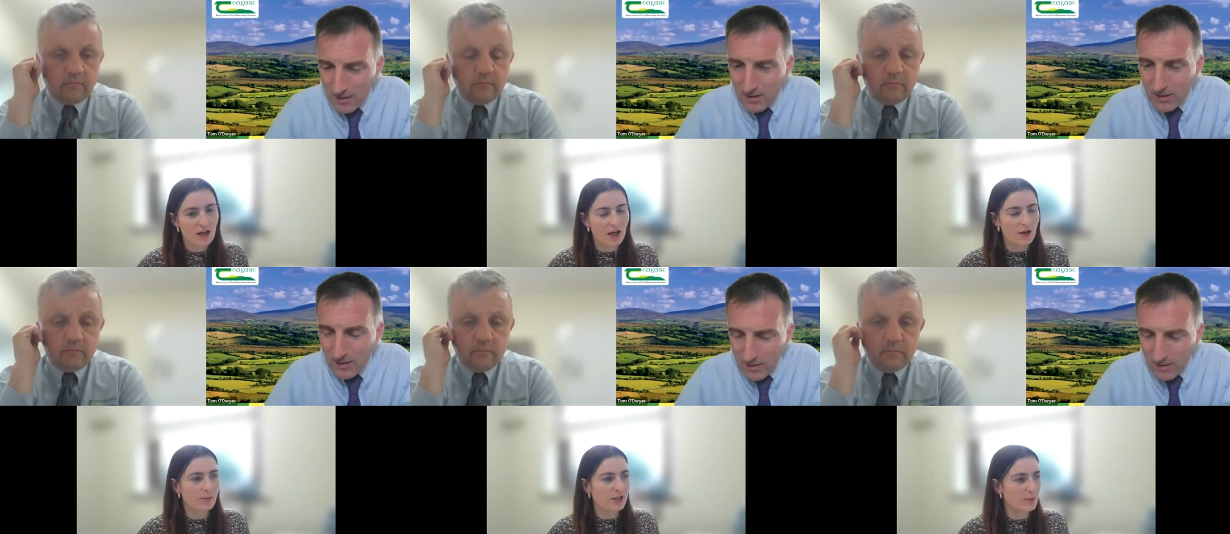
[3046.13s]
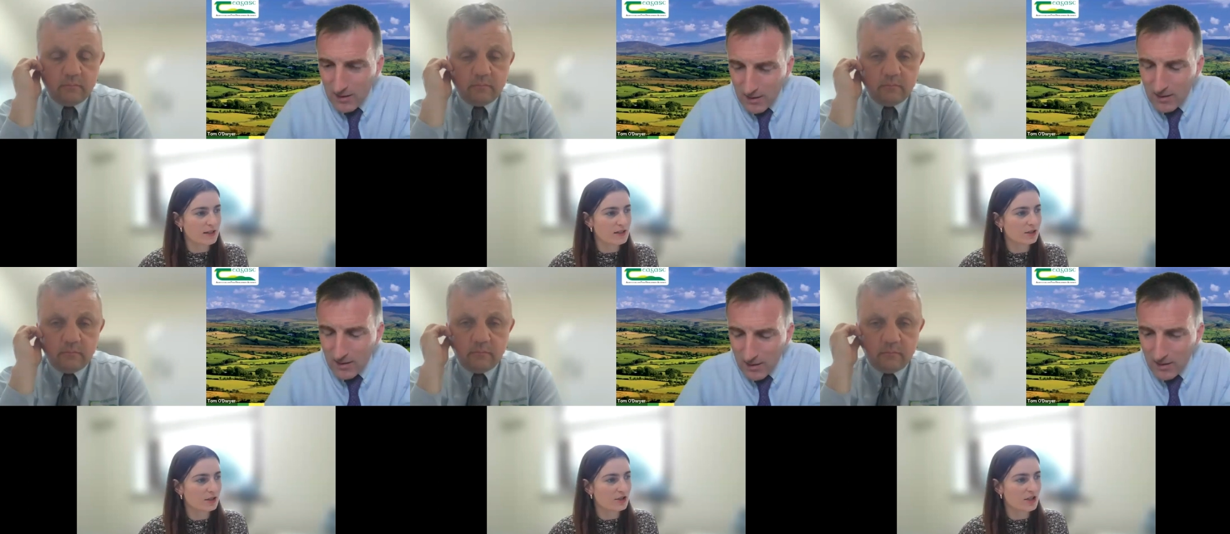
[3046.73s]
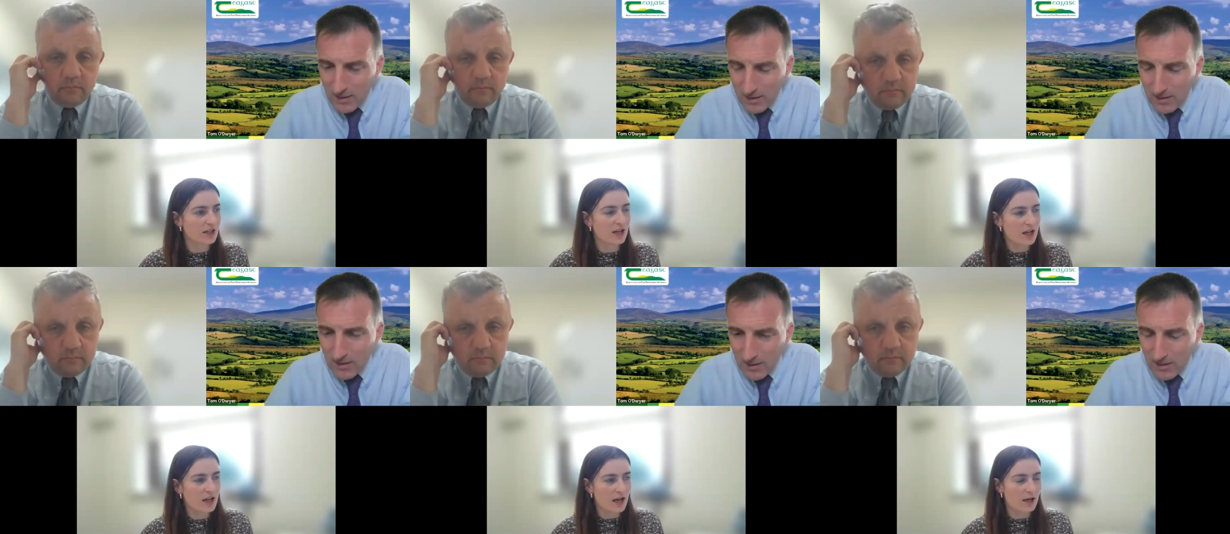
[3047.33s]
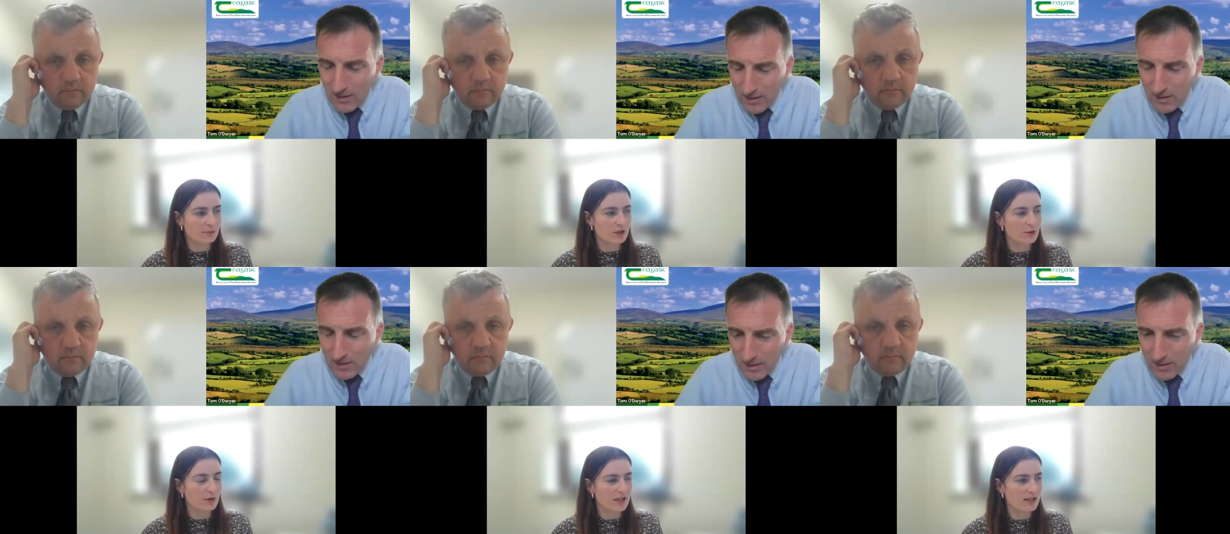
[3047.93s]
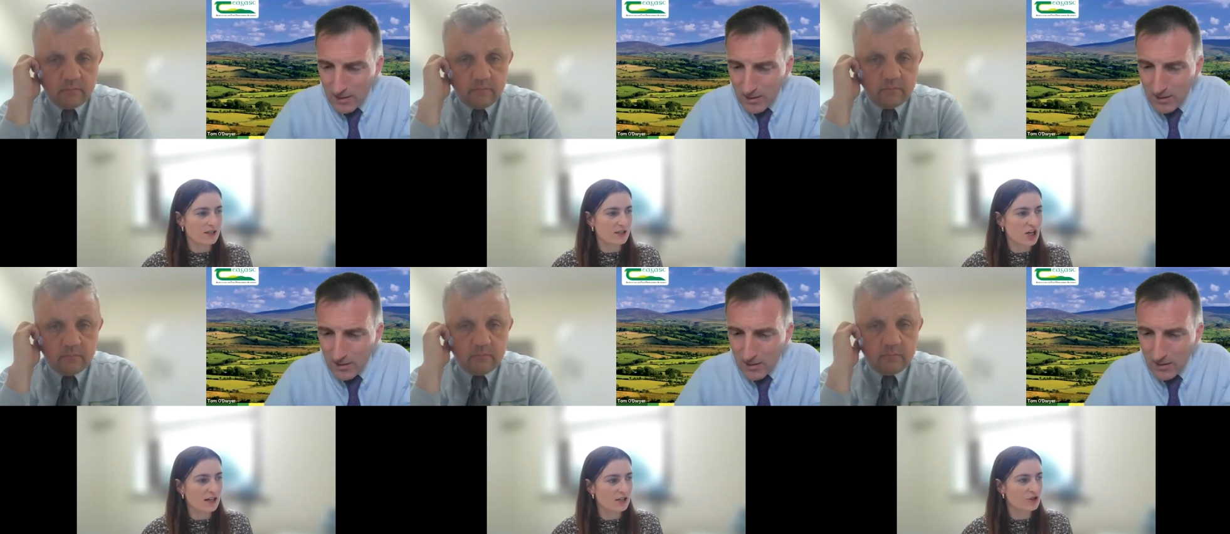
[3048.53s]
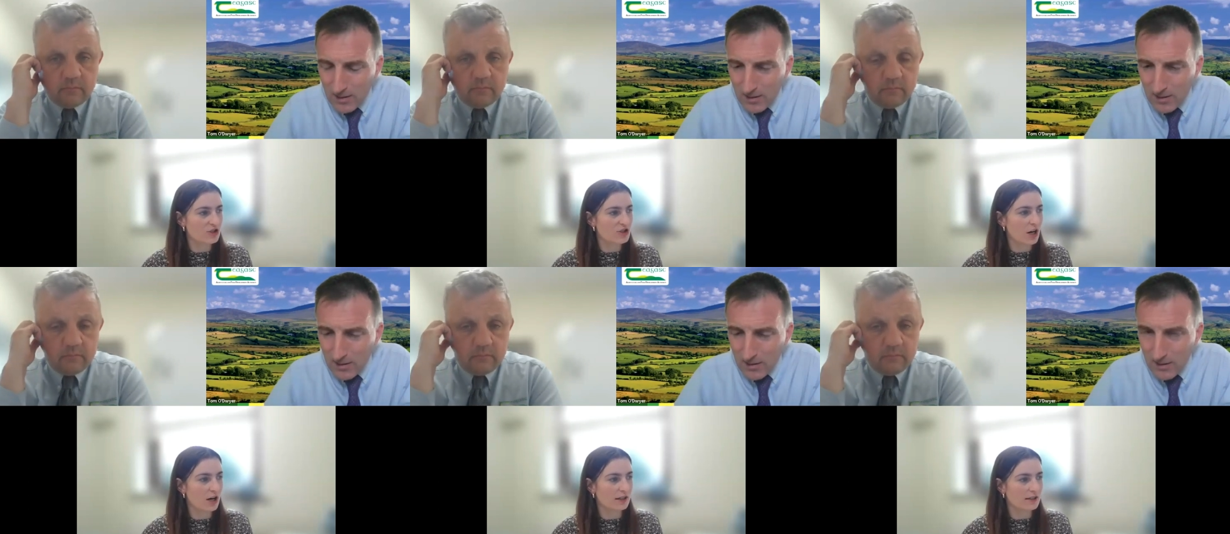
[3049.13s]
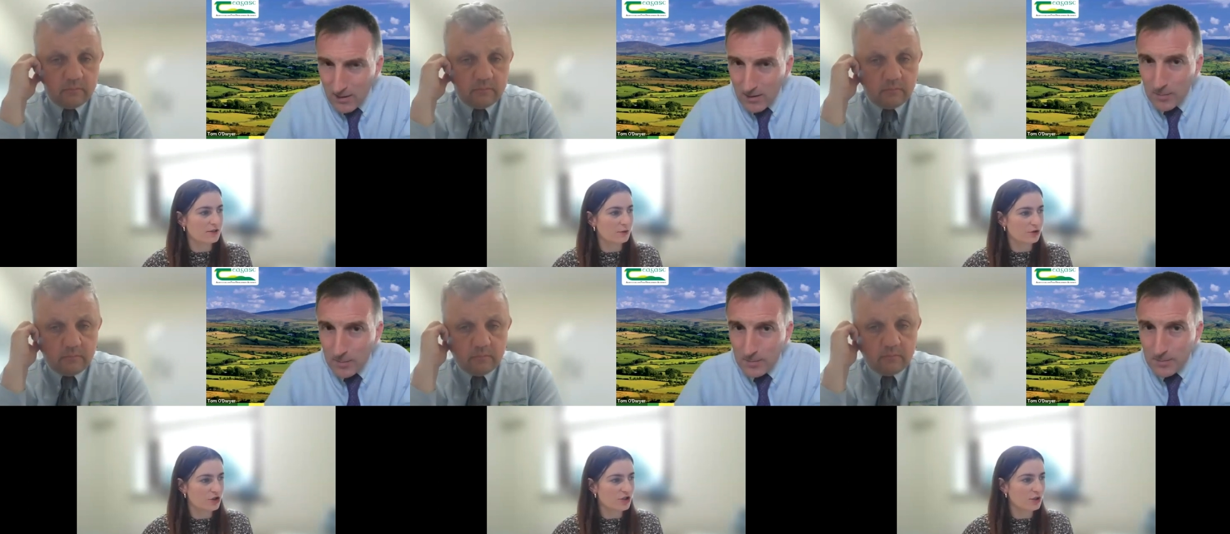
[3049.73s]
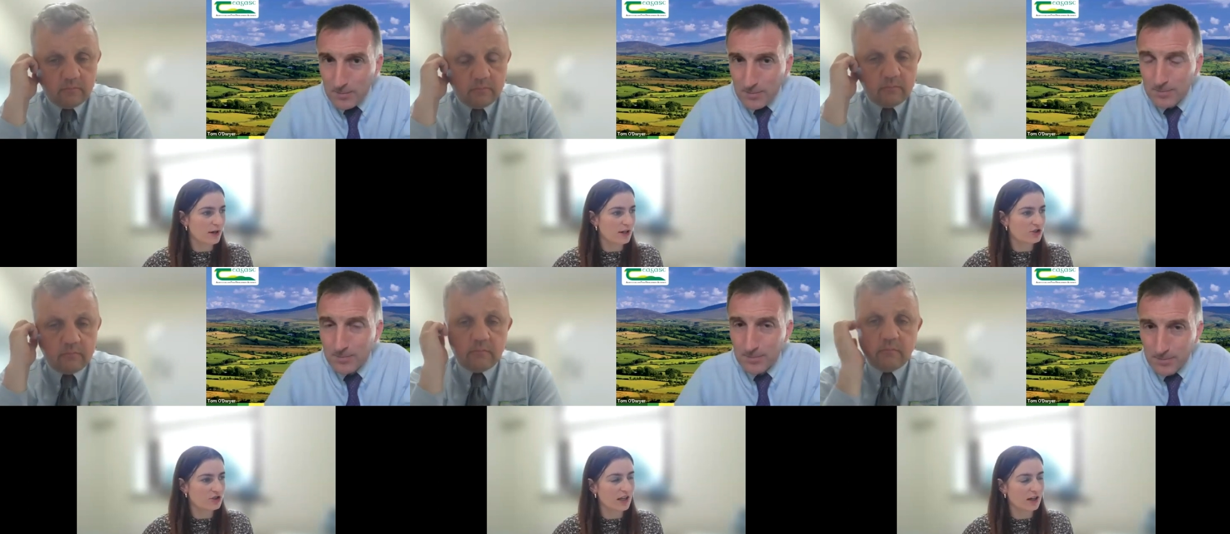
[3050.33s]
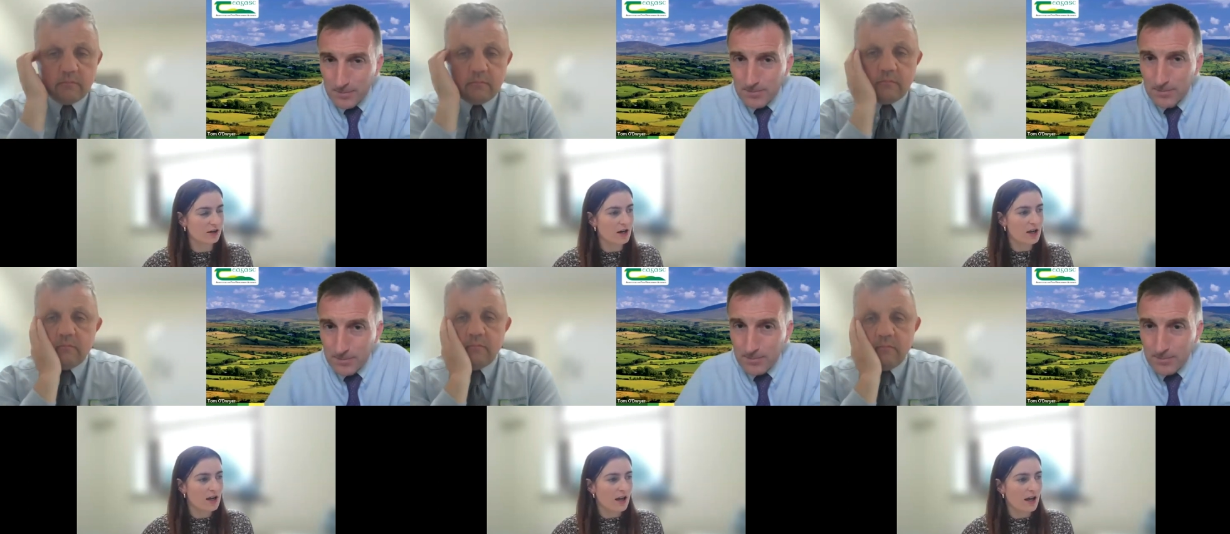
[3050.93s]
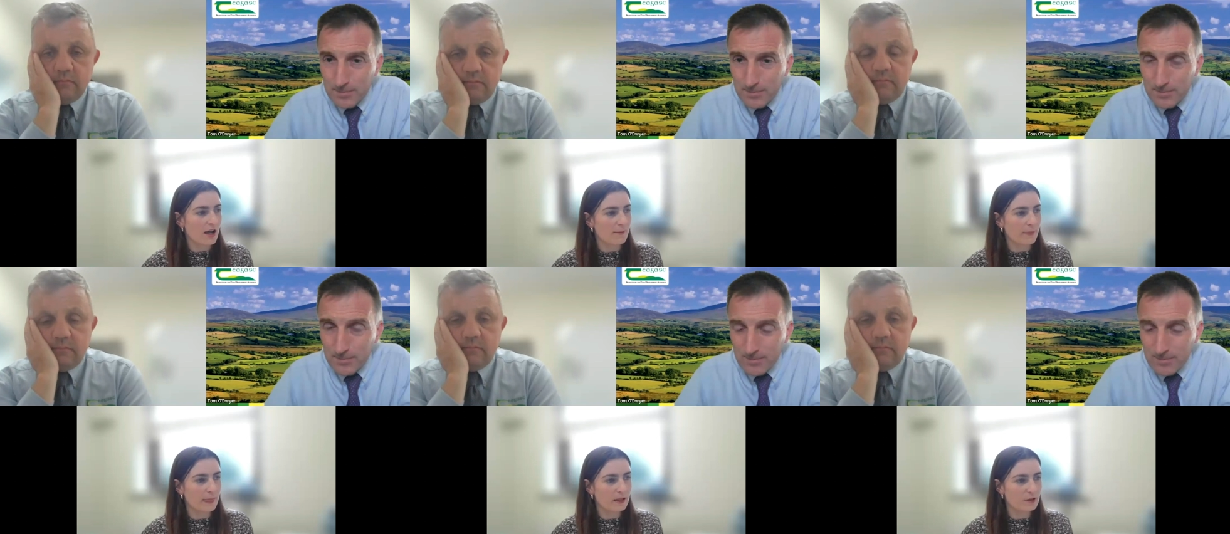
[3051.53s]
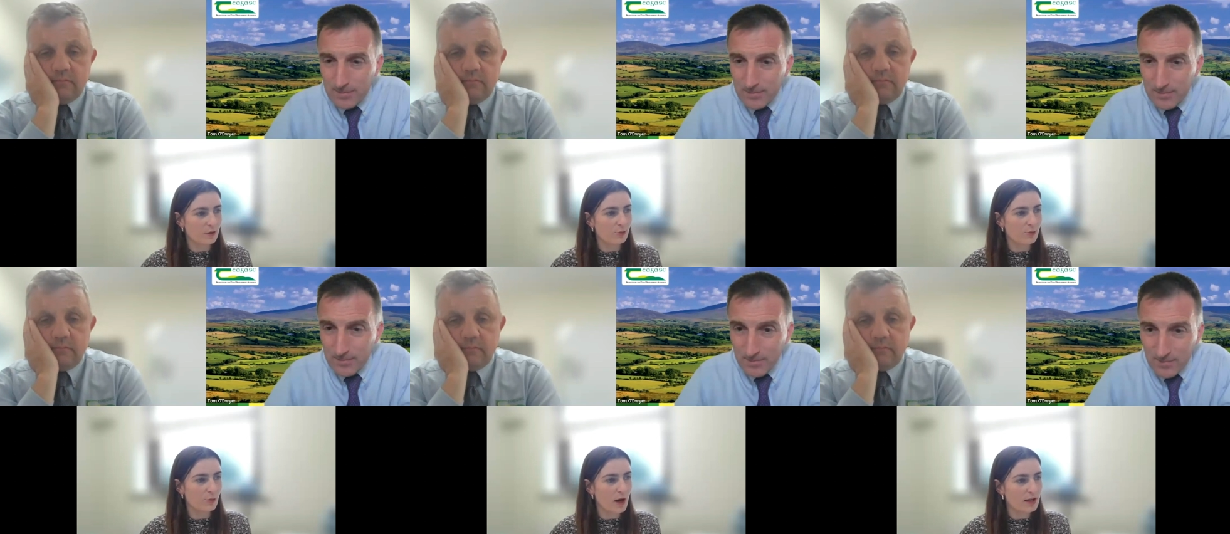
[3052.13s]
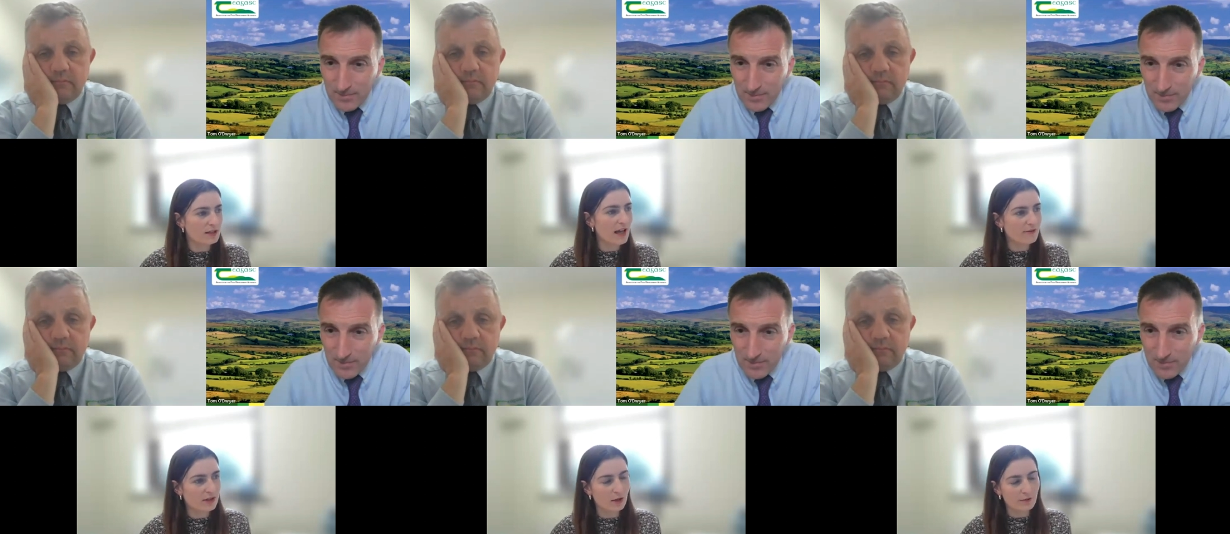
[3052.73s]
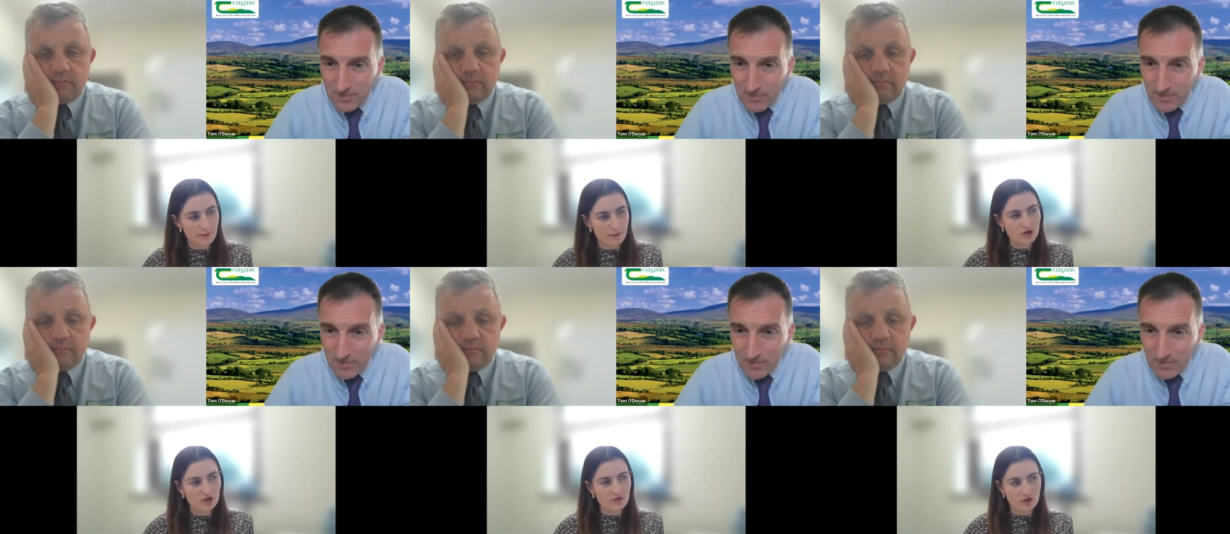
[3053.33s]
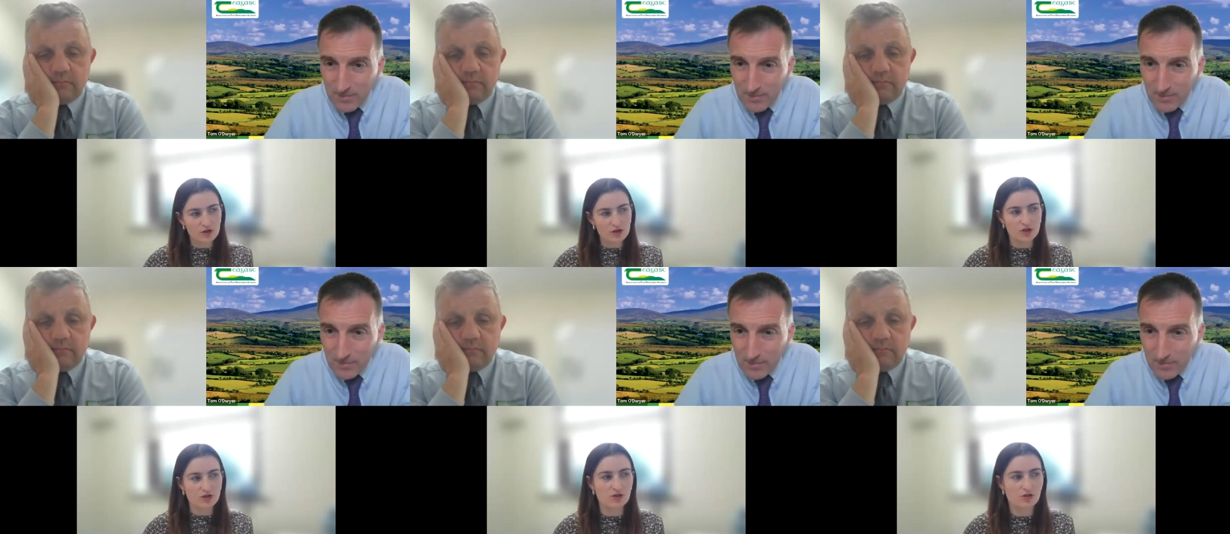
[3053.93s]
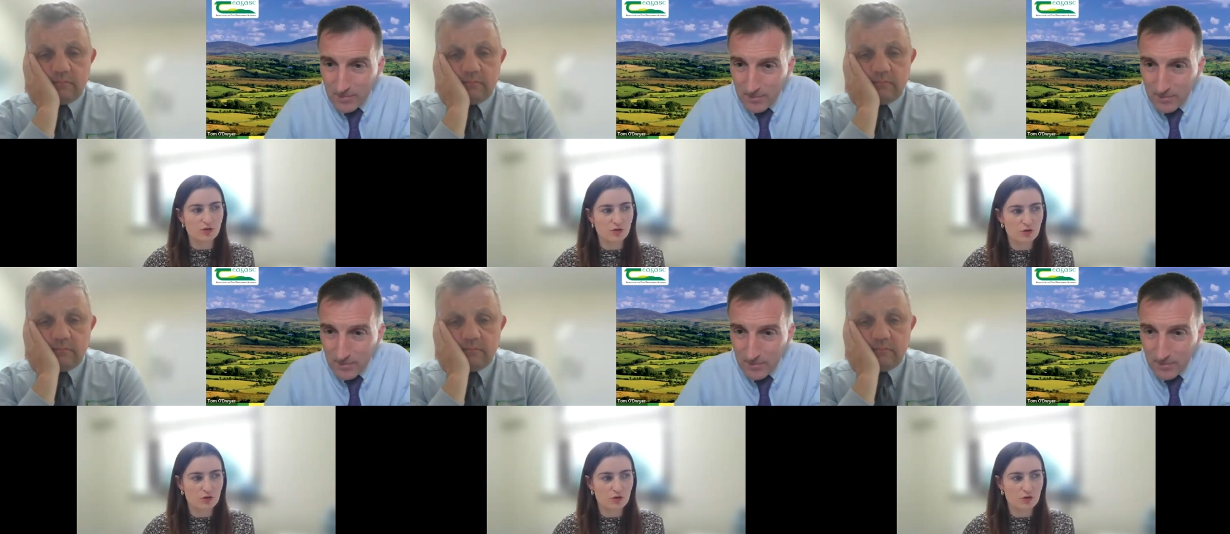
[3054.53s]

Speaker 1: Um, by 2030, um, you know, it, it's a challenging target. So there's just a question there. Um, you know, what level of emissions reduction